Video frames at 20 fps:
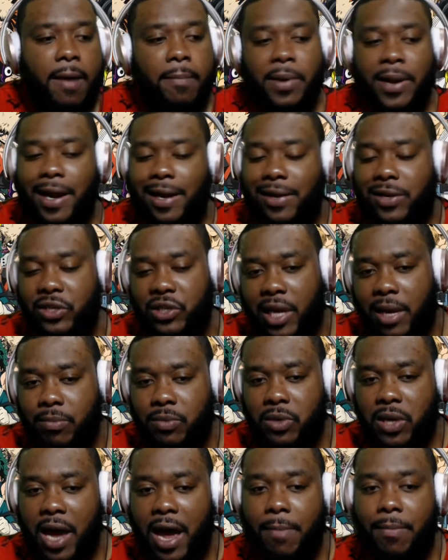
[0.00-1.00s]
but at the
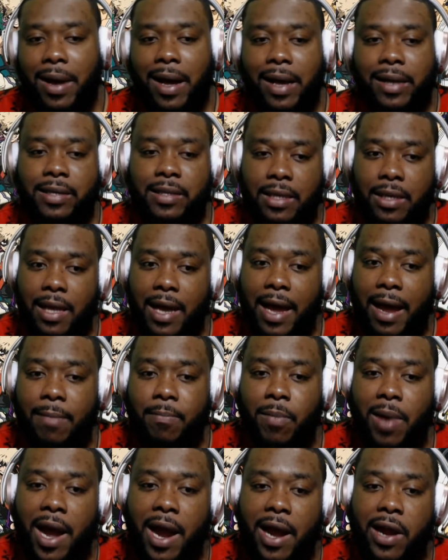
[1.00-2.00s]
same time, I still
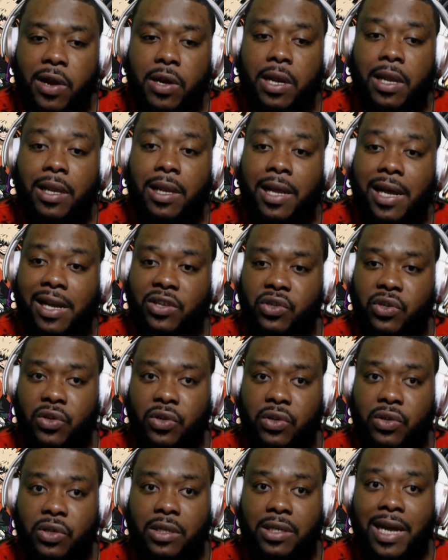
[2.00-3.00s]
admire the
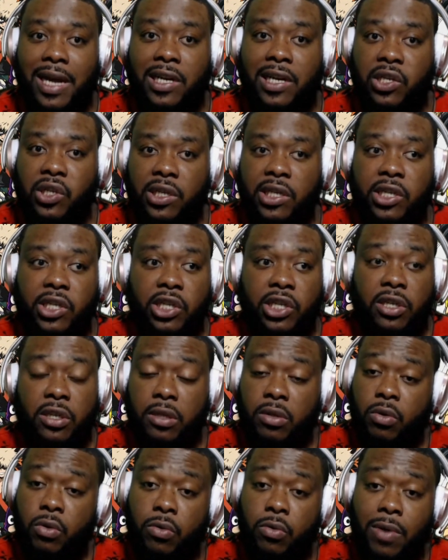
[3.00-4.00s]
lessons that he
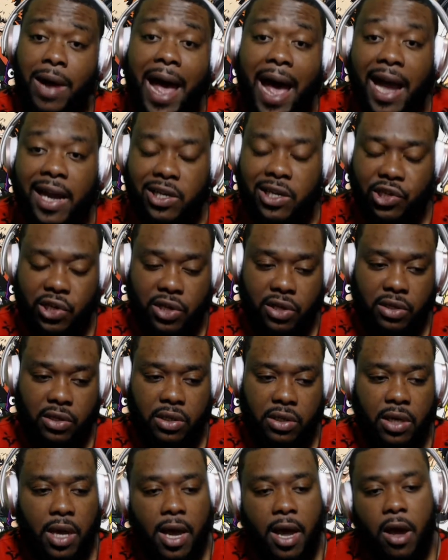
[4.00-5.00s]
teaches through
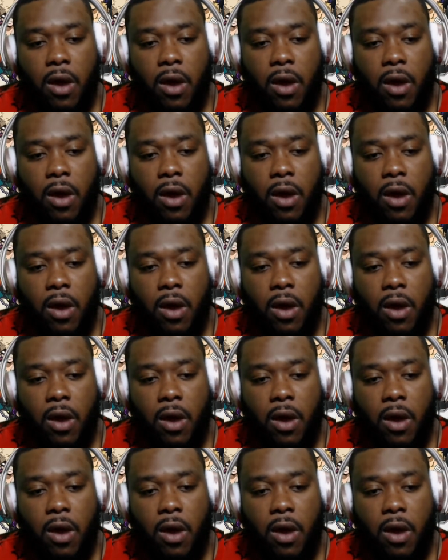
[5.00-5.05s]
actions